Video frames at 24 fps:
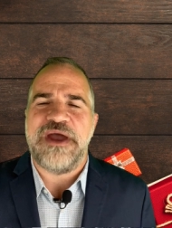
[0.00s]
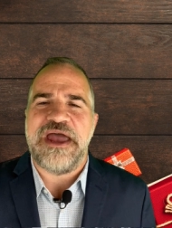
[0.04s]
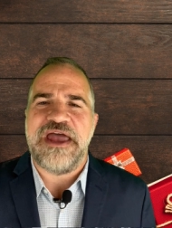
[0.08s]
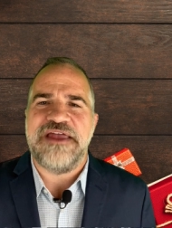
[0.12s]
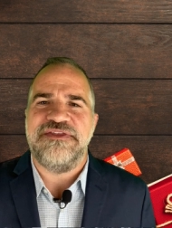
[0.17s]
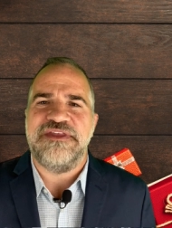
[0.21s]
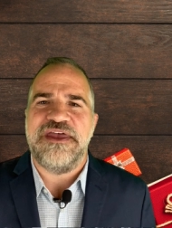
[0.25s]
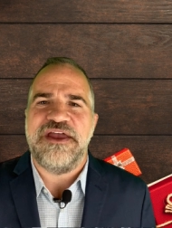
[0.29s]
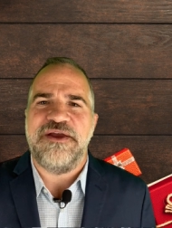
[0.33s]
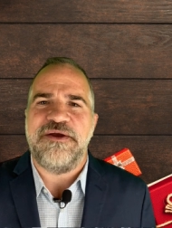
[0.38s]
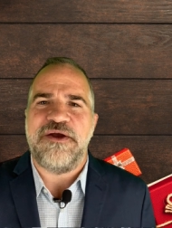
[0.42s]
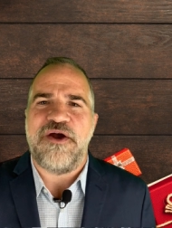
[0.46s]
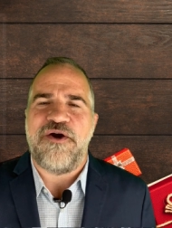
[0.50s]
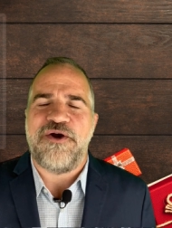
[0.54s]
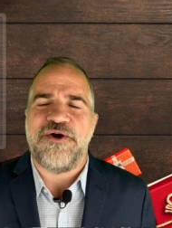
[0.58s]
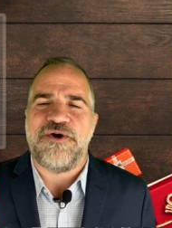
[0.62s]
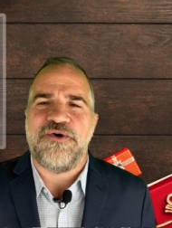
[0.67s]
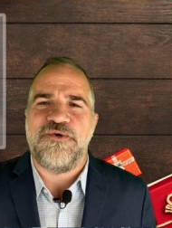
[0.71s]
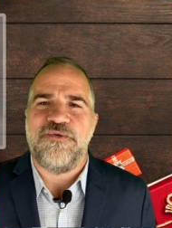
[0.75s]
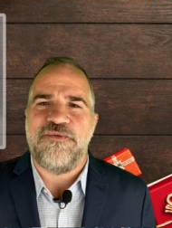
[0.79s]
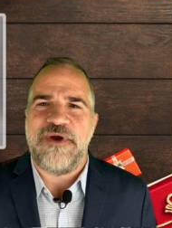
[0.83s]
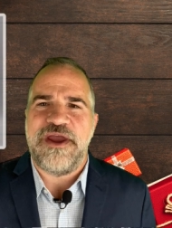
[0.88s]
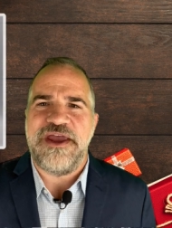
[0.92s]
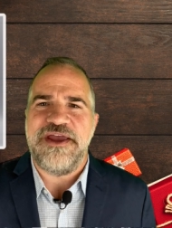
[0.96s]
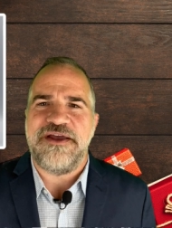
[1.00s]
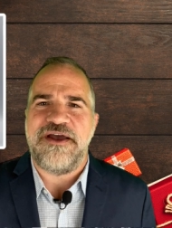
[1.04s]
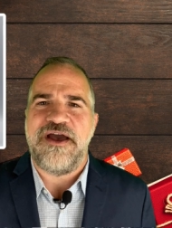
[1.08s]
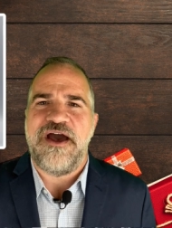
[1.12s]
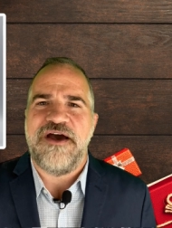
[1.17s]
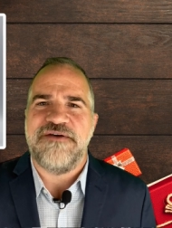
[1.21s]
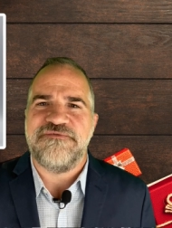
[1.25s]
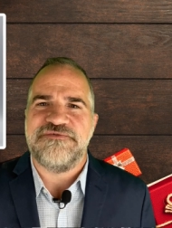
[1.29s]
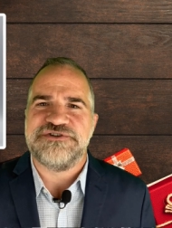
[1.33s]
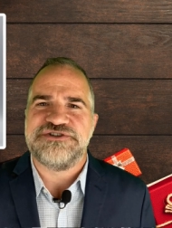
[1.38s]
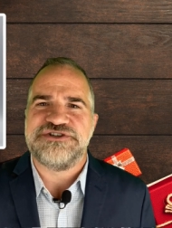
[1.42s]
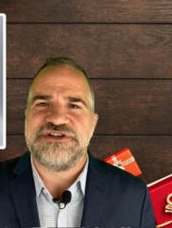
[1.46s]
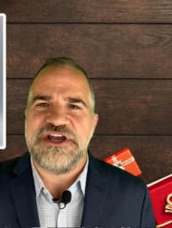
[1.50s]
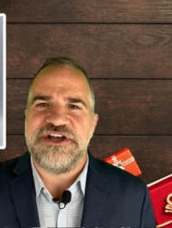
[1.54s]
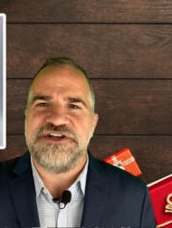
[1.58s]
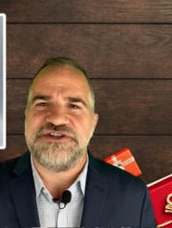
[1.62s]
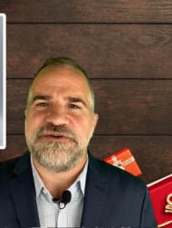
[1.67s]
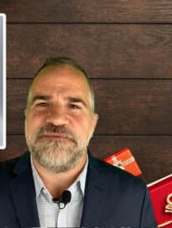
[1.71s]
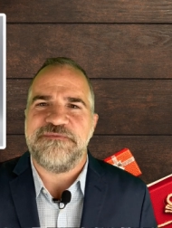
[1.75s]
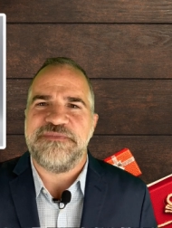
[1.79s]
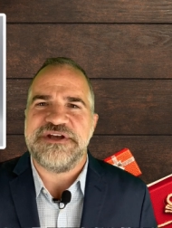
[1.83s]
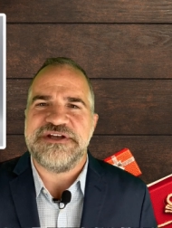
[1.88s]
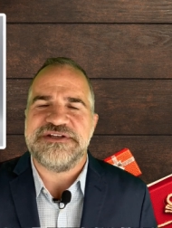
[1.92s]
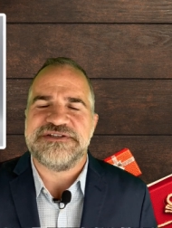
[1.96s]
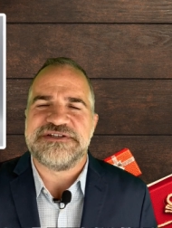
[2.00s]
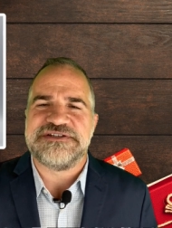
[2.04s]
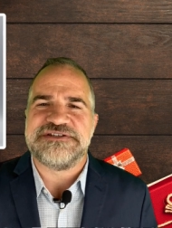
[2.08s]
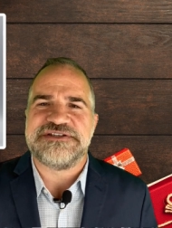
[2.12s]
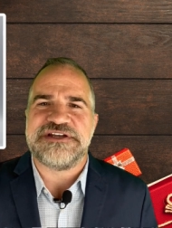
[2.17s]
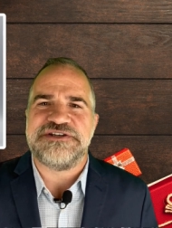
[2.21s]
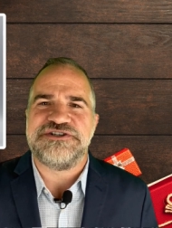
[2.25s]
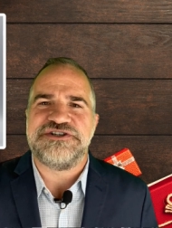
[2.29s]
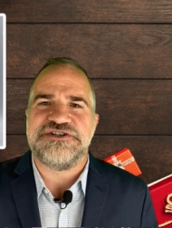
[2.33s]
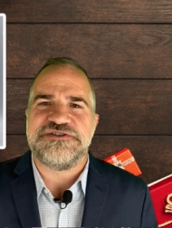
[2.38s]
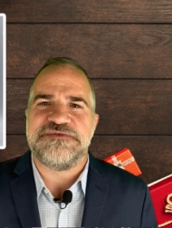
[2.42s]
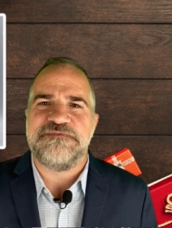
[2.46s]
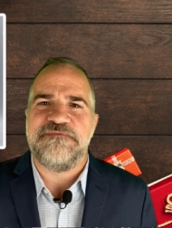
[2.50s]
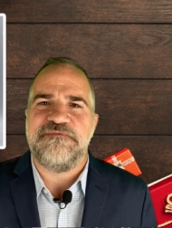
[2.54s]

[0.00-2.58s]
and they are great conversation pieces and just